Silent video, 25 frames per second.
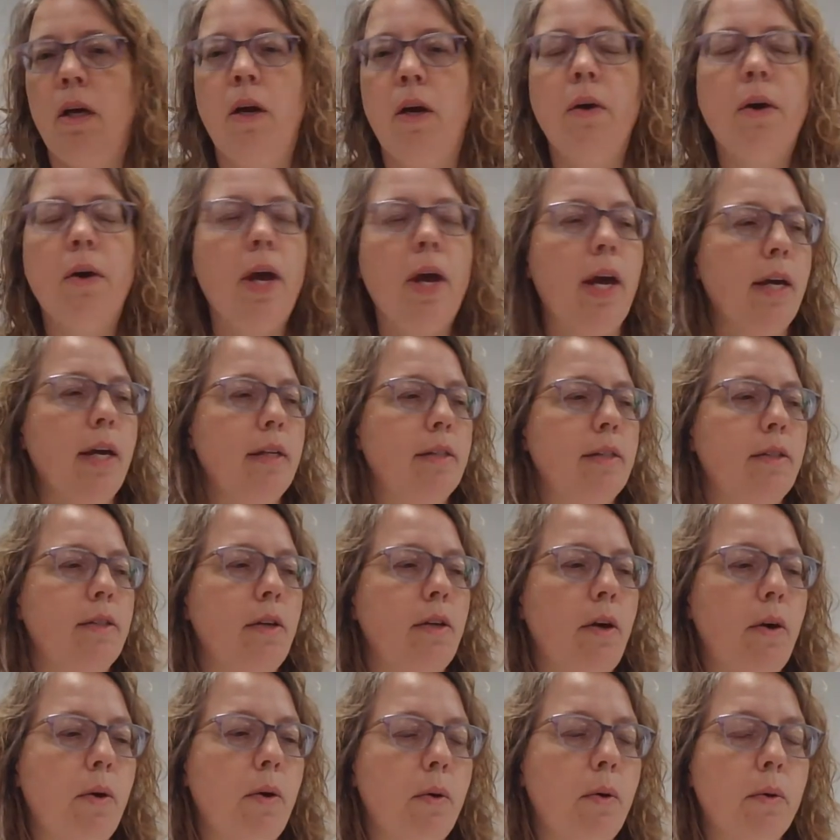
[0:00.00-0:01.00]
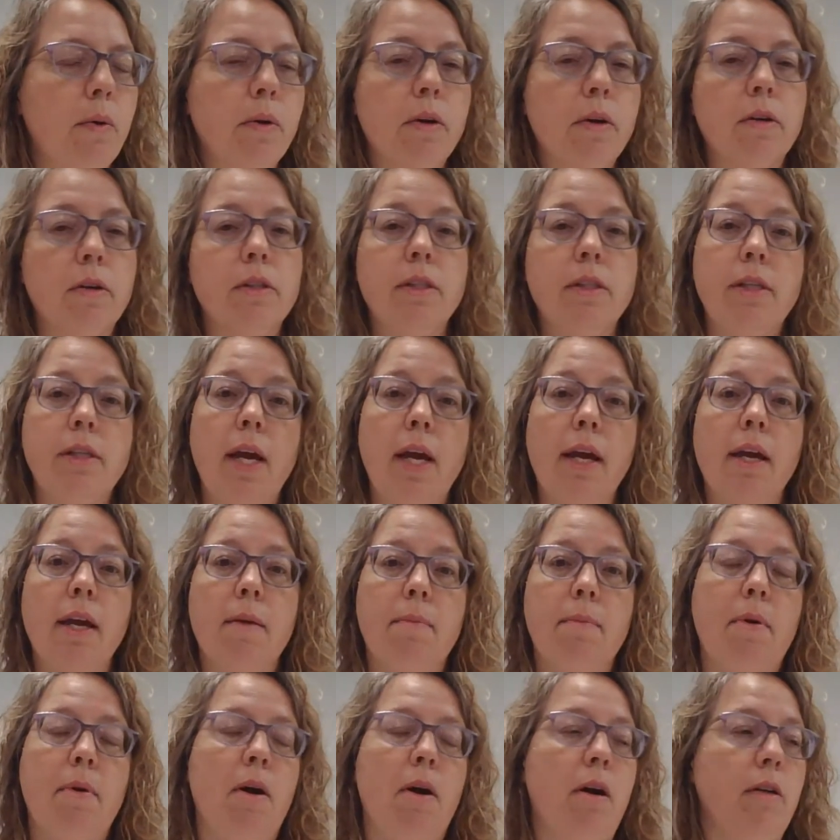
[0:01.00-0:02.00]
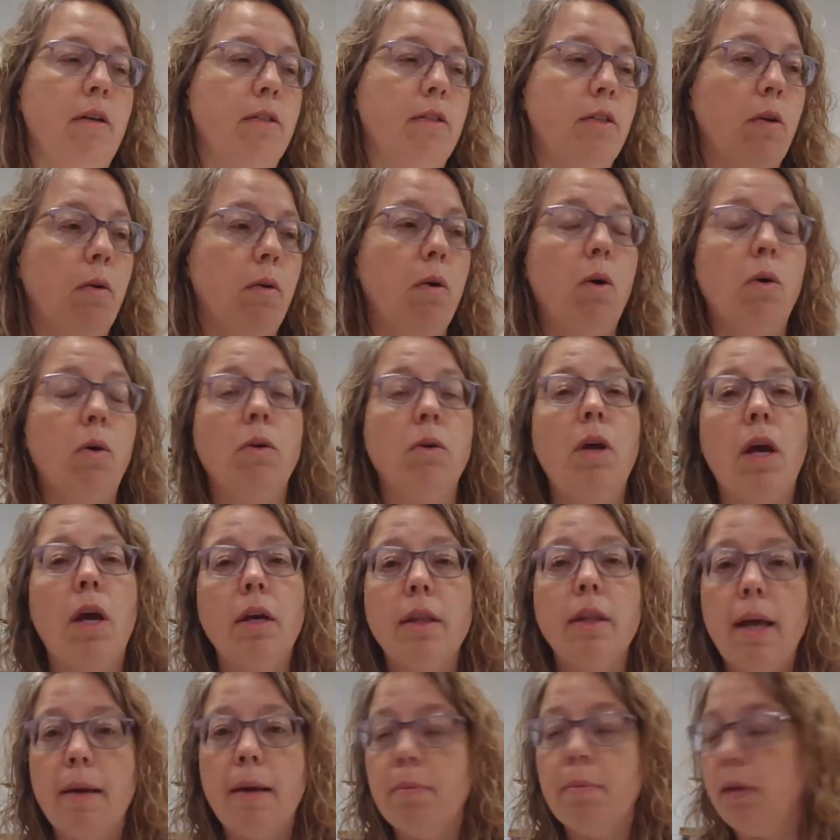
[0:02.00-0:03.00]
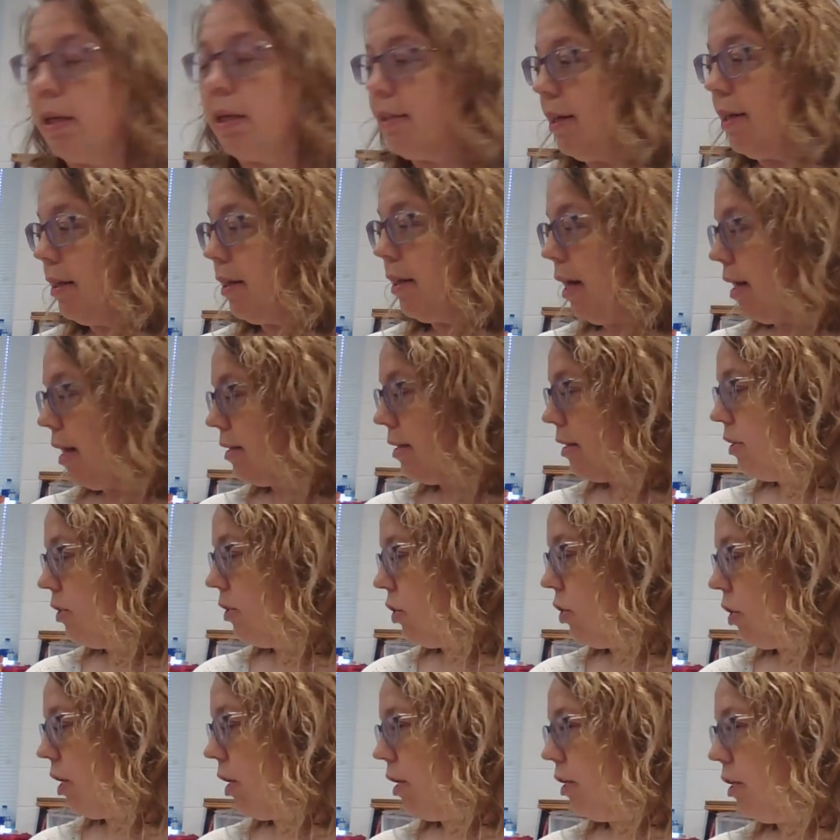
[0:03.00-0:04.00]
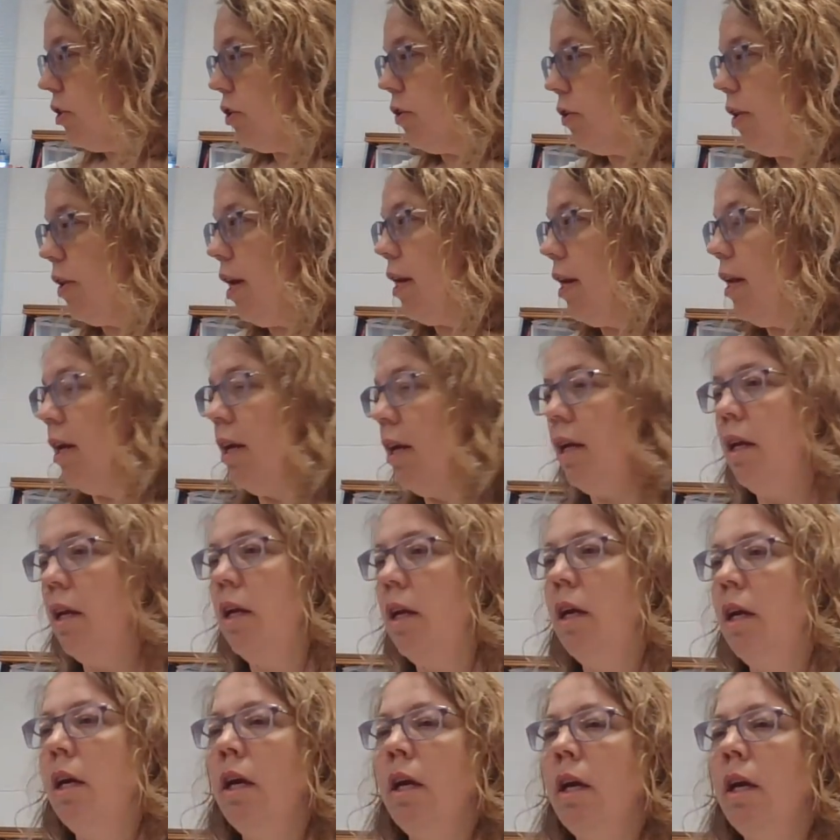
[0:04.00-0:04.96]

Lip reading: Okay, so your second part. So hold on to that plexiglass because you're going to turn that in.